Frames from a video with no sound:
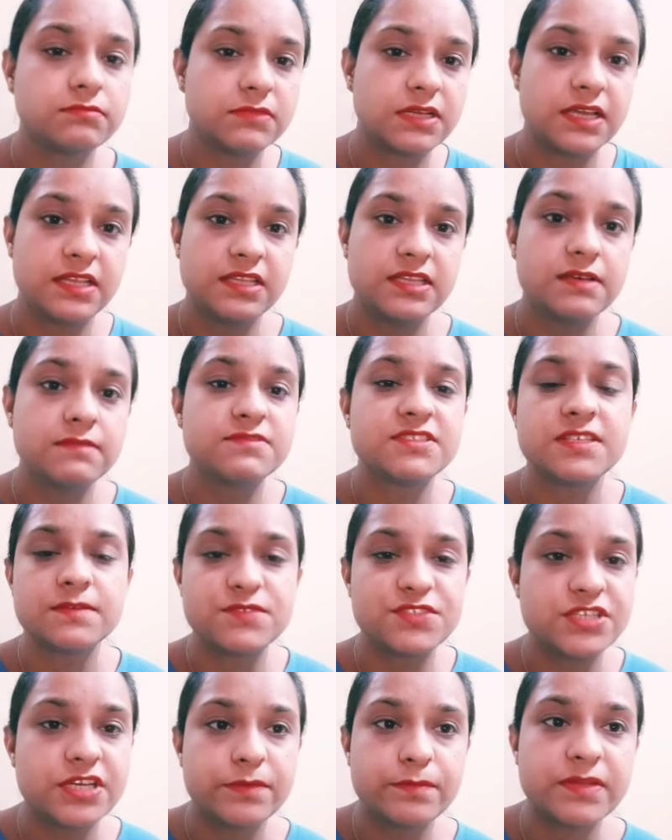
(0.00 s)
and
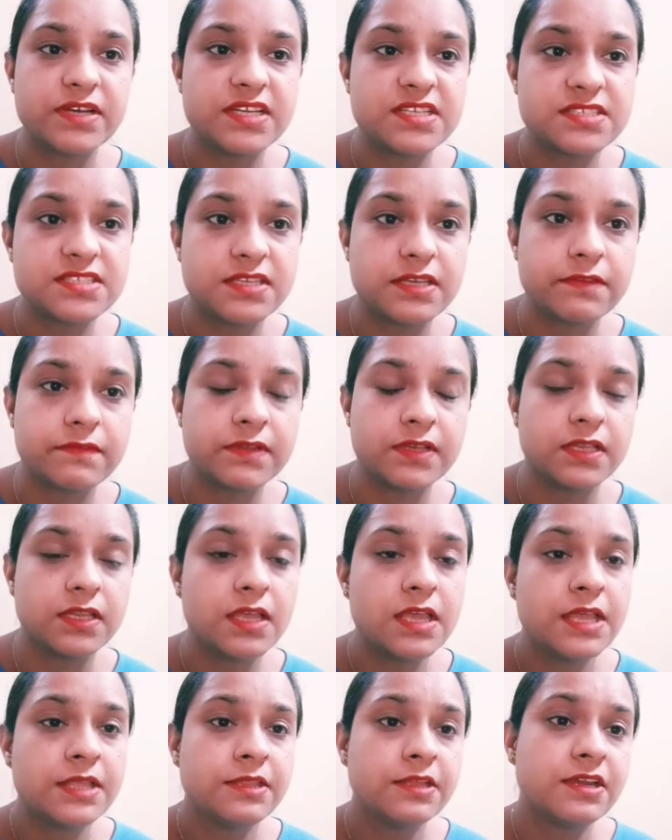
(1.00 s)
some statement is given.
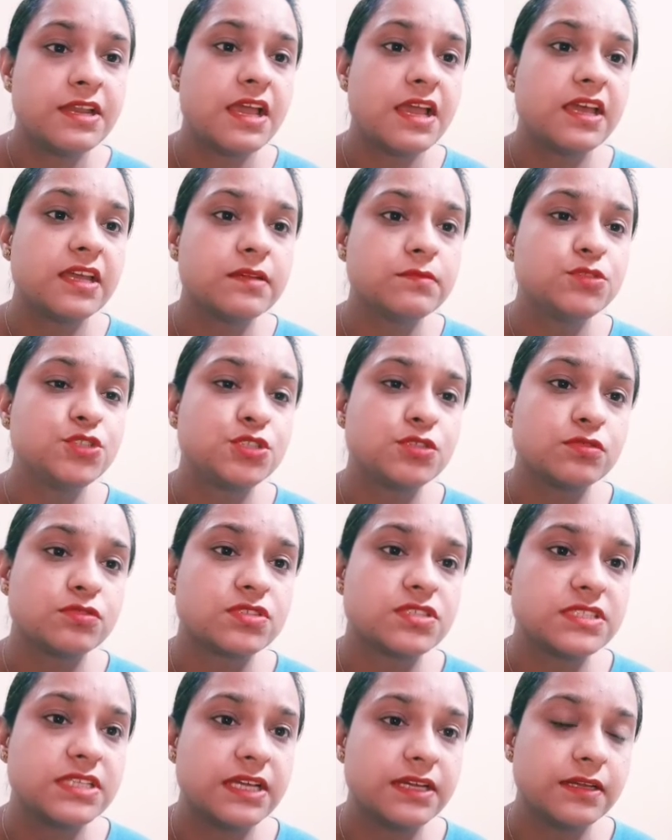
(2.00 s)
The diagram
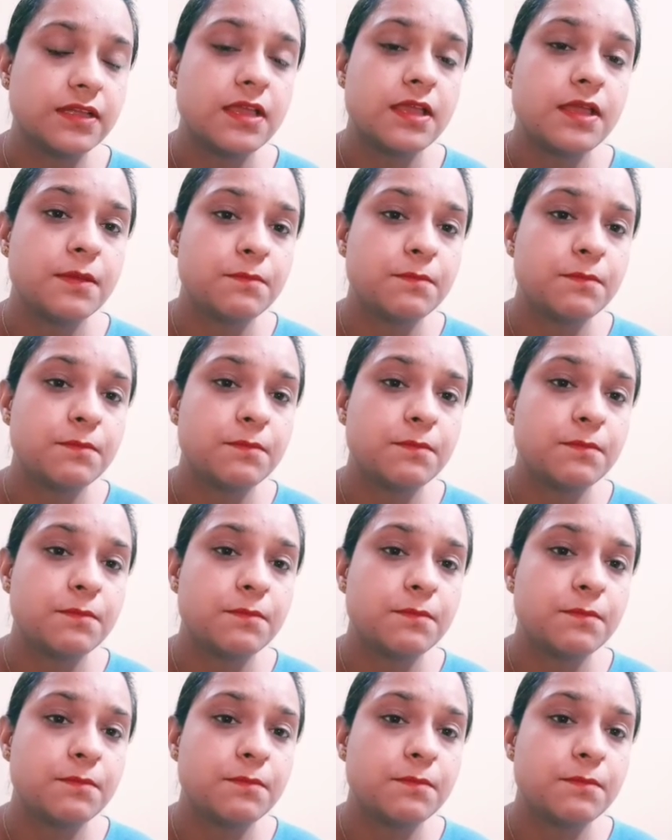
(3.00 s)
shows that.